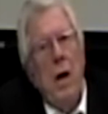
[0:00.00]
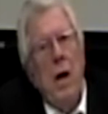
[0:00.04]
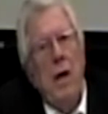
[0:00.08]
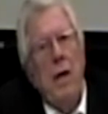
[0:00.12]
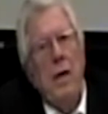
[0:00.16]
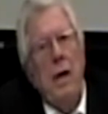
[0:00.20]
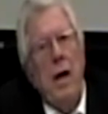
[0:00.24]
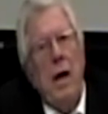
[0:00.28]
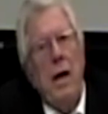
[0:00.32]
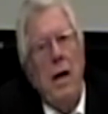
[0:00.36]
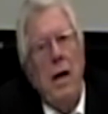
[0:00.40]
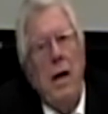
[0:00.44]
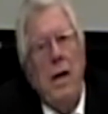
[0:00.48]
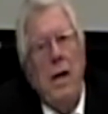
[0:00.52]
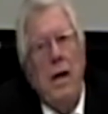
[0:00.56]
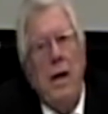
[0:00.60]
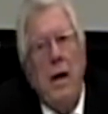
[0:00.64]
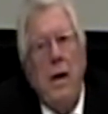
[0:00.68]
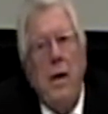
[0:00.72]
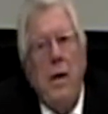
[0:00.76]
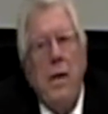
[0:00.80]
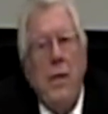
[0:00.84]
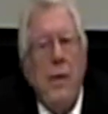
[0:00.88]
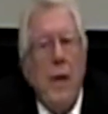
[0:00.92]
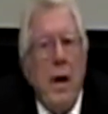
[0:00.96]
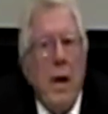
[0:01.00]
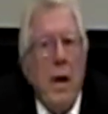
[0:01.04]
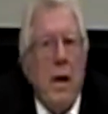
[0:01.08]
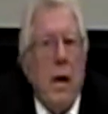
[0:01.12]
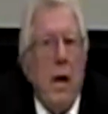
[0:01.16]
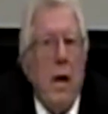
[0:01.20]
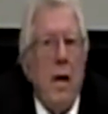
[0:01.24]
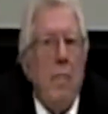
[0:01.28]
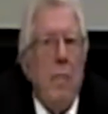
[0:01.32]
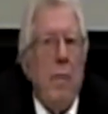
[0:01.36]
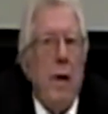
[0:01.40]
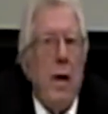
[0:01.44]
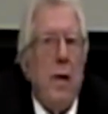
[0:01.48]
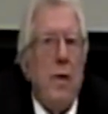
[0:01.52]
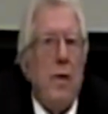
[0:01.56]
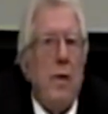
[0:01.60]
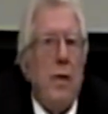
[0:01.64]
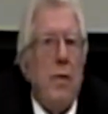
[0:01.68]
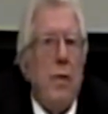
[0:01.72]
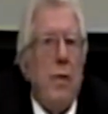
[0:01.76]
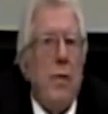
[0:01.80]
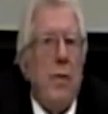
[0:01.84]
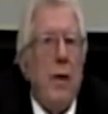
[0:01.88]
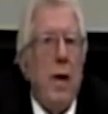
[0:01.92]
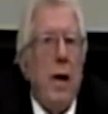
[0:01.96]
Dialectical thinking means
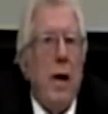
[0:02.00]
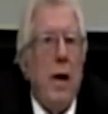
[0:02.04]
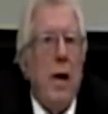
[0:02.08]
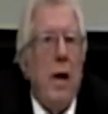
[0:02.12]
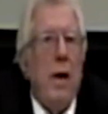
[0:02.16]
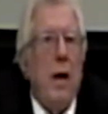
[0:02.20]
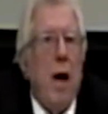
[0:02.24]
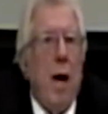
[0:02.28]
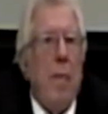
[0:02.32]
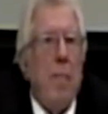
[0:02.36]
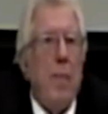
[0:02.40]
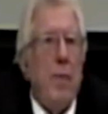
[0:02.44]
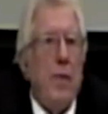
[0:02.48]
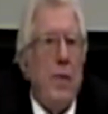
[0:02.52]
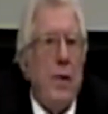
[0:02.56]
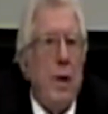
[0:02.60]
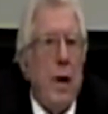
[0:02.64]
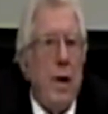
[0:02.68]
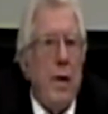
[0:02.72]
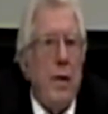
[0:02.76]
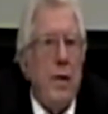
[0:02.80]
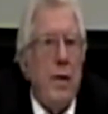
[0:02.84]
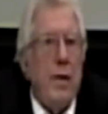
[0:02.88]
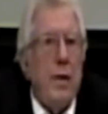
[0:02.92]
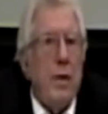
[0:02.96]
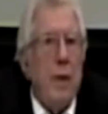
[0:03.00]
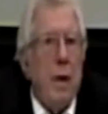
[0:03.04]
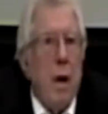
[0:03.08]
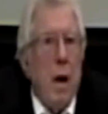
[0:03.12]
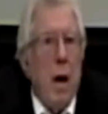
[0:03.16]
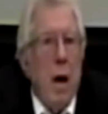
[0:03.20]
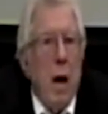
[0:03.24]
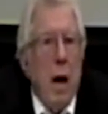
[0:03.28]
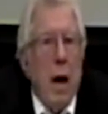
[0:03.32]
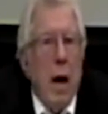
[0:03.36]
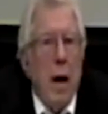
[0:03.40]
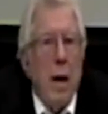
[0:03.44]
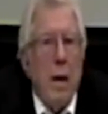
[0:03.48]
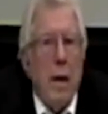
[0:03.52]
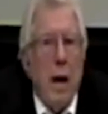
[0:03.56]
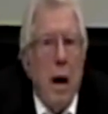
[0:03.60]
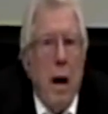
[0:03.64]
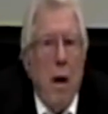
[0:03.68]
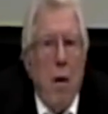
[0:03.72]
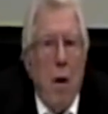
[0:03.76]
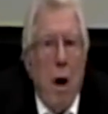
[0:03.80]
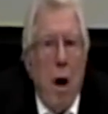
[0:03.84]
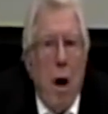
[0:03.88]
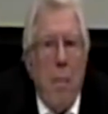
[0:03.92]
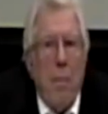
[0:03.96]
to think in opposites and
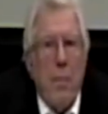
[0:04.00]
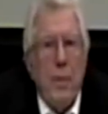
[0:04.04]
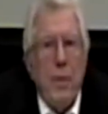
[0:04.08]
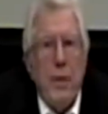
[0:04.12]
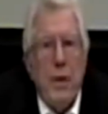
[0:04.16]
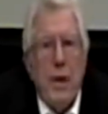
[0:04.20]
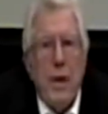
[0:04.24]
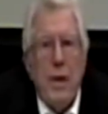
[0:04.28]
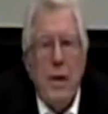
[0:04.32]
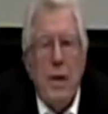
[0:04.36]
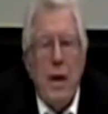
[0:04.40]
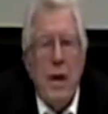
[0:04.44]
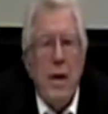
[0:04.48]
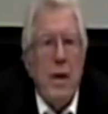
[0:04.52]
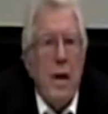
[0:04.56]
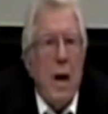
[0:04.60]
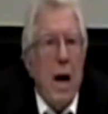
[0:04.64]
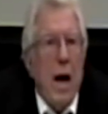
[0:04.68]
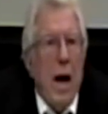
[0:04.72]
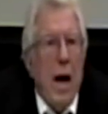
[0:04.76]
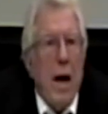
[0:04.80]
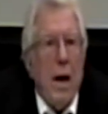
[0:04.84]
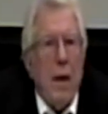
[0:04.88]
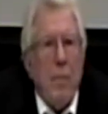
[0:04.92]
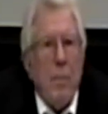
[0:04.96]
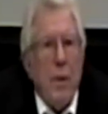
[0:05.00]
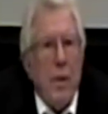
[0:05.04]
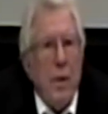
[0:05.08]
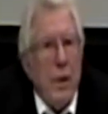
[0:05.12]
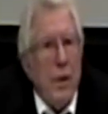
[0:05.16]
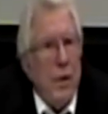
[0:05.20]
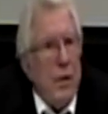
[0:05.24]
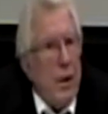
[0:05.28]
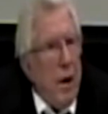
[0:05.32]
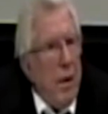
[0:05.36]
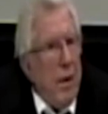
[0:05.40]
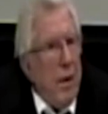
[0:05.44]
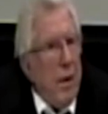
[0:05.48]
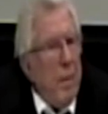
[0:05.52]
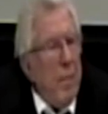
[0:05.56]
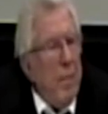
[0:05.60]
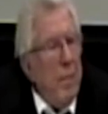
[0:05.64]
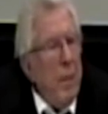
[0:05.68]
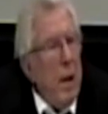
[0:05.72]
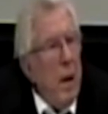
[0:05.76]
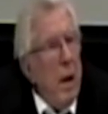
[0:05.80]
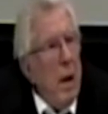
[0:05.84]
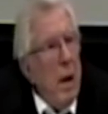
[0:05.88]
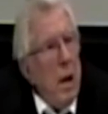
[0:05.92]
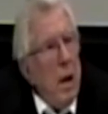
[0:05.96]
how opposites interact with each other.
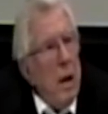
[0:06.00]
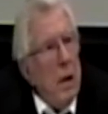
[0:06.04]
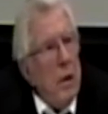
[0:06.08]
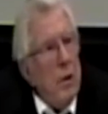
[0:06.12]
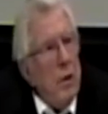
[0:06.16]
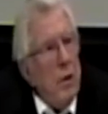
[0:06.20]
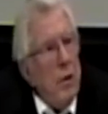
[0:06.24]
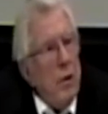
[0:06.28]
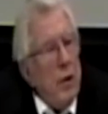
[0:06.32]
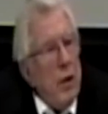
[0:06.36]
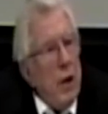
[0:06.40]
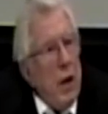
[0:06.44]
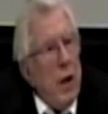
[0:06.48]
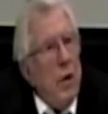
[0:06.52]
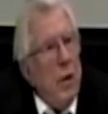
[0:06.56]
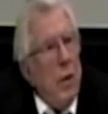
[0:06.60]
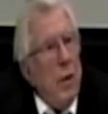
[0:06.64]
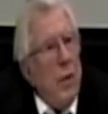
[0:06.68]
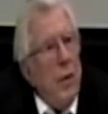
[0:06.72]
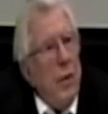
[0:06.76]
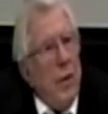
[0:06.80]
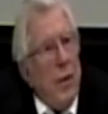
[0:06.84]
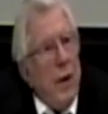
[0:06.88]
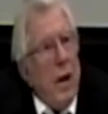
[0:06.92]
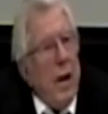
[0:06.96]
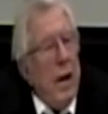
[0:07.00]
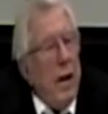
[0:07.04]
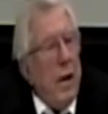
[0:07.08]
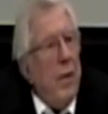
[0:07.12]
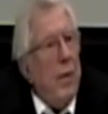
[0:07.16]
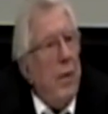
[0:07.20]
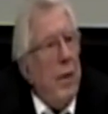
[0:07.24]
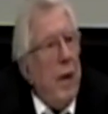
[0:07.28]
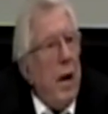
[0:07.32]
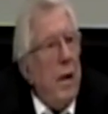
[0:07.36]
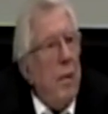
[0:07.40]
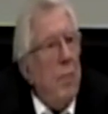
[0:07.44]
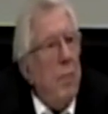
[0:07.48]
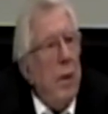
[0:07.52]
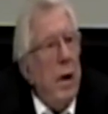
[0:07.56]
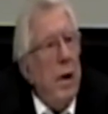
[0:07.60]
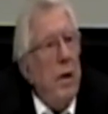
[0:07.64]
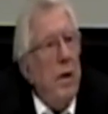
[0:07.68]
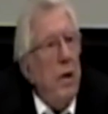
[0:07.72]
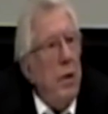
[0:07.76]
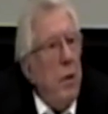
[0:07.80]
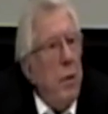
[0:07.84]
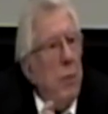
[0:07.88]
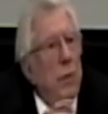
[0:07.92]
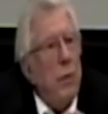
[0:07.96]
So she could think that
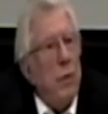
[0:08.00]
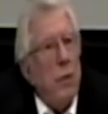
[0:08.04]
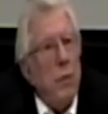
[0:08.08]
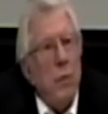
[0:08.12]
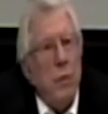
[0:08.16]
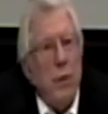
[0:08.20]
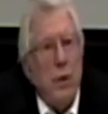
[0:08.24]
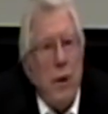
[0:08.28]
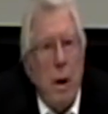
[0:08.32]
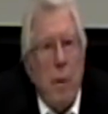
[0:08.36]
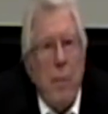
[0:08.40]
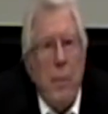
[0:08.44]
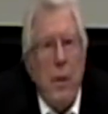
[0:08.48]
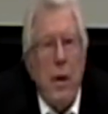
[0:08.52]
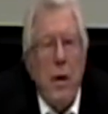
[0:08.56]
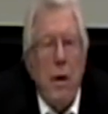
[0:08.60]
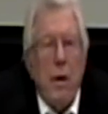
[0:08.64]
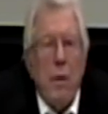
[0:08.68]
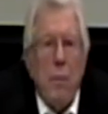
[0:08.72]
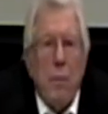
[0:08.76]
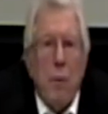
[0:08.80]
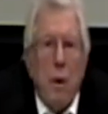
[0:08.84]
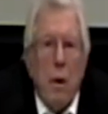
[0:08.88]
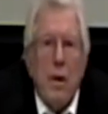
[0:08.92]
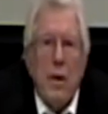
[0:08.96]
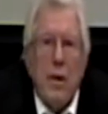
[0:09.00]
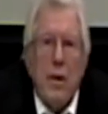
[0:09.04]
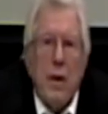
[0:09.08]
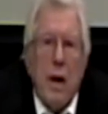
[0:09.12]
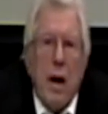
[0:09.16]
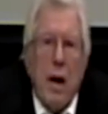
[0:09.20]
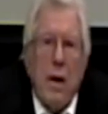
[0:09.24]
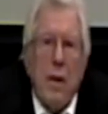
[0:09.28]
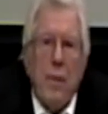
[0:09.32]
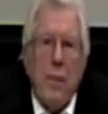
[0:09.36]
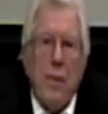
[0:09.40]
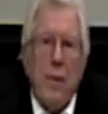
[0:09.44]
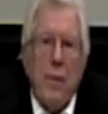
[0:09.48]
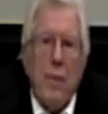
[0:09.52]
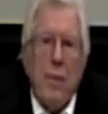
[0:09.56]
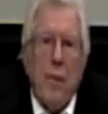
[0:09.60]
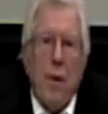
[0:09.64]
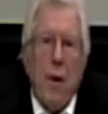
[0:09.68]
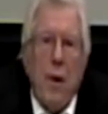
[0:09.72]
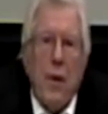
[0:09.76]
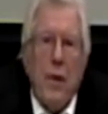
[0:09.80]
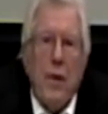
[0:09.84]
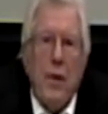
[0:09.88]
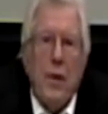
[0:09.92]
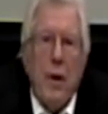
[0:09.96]
when you do something on one side of the
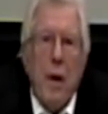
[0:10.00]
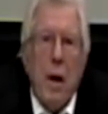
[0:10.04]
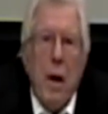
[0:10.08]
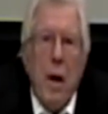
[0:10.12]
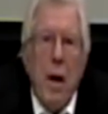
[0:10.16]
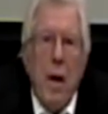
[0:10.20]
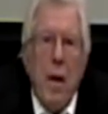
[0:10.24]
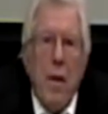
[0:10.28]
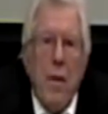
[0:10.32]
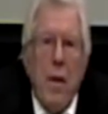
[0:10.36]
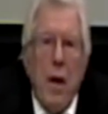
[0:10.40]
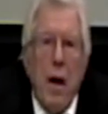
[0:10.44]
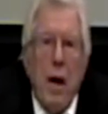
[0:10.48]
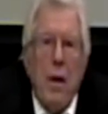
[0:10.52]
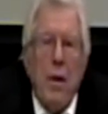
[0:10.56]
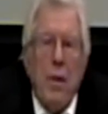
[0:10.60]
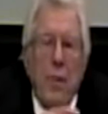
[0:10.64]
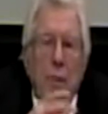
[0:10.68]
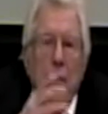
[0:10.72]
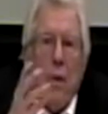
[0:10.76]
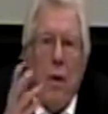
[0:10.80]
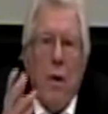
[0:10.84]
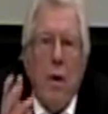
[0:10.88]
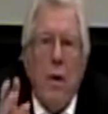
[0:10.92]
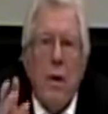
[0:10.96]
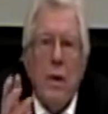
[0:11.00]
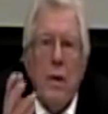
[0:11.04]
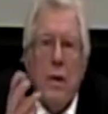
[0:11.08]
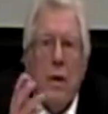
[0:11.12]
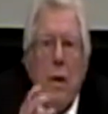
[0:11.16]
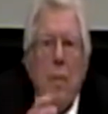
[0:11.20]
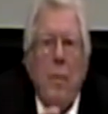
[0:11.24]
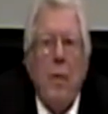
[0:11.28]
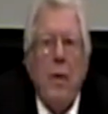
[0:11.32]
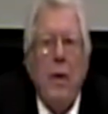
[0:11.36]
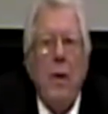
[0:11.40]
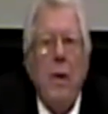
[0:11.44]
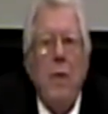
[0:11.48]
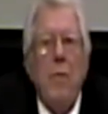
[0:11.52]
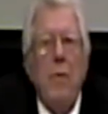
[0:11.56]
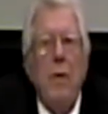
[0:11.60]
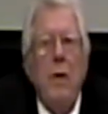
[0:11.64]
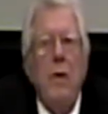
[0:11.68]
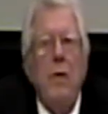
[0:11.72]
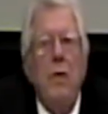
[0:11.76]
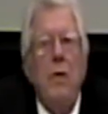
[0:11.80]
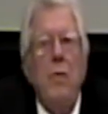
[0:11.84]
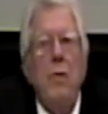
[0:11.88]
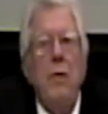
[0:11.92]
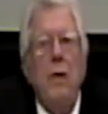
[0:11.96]
front, then of course somebody
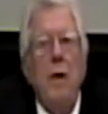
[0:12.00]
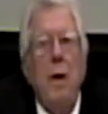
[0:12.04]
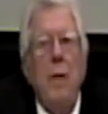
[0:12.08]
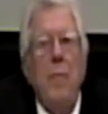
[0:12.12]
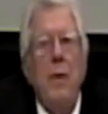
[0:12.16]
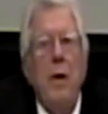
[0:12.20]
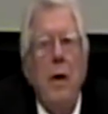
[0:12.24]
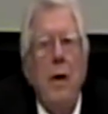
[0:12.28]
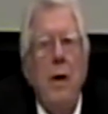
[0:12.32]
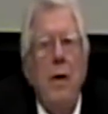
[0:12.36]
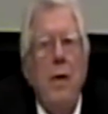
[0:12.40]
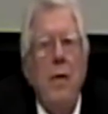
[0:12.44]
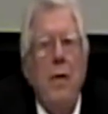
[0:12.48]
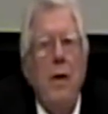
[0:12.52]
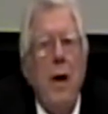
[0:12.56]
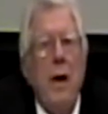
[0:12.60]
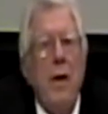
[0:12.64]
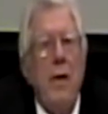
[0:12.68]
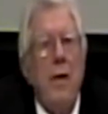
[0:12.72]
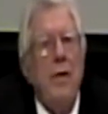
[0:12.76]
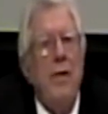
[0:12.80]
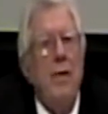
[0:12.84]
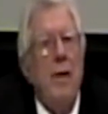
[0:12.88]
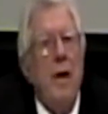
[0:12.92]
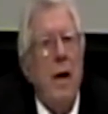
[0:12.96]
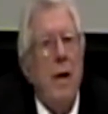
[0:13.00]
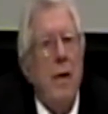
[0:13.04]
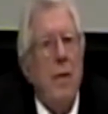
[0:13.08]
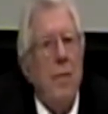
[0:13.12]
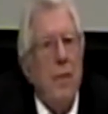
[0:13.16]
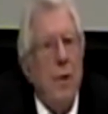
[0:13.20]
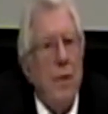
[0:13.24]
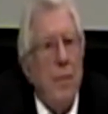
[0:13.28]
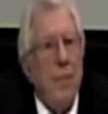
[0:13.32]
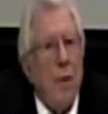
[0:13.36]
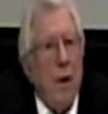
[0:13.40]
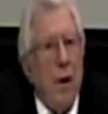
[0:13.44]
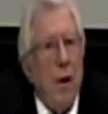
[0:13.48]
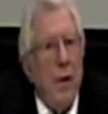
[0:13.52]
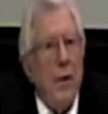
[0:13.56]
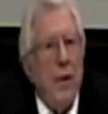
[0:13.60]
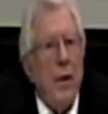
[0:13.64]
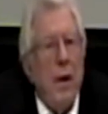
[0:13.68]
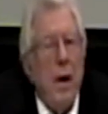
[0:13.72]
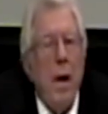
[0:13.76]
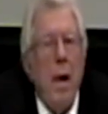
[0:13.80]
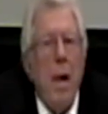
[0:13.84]
will do something on the other side of the front,